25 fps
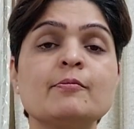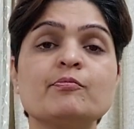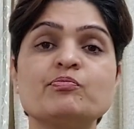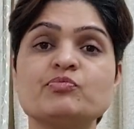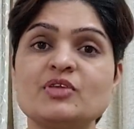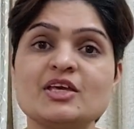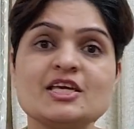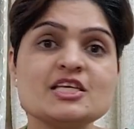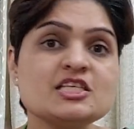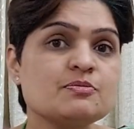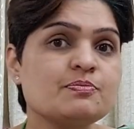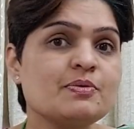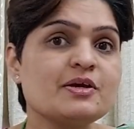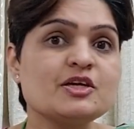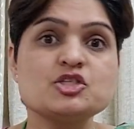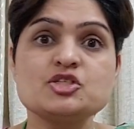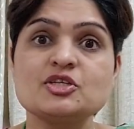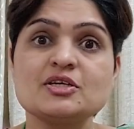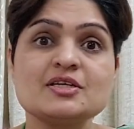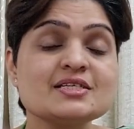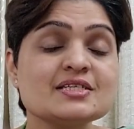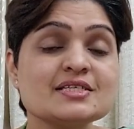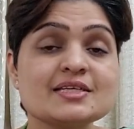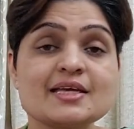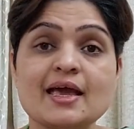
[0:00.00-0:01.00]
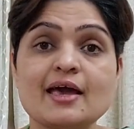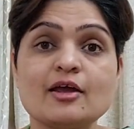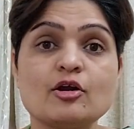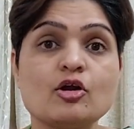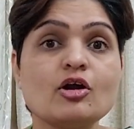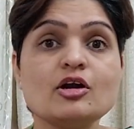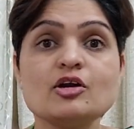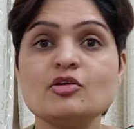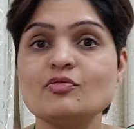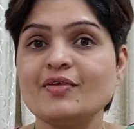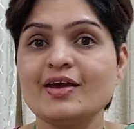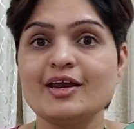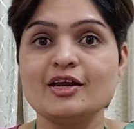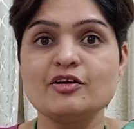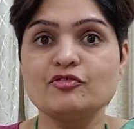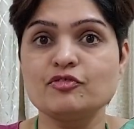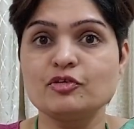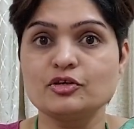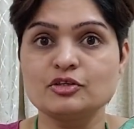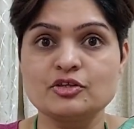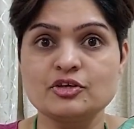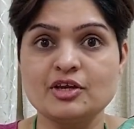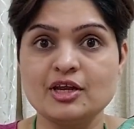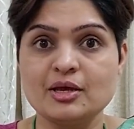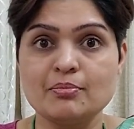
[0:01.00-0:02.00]
These patients cannot wait
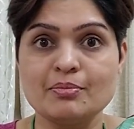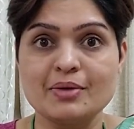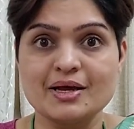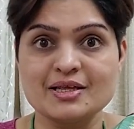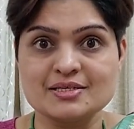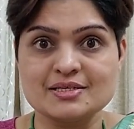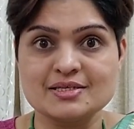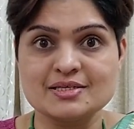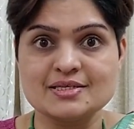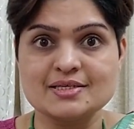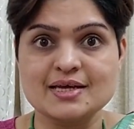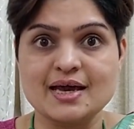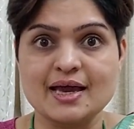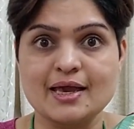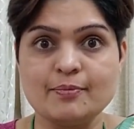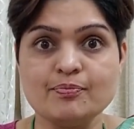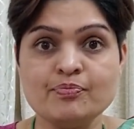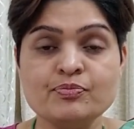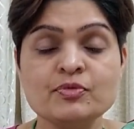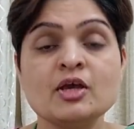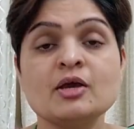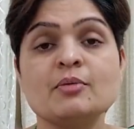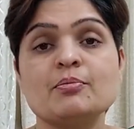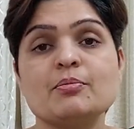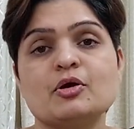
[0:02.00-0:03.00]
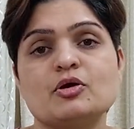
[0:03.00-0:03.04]
for 3 months time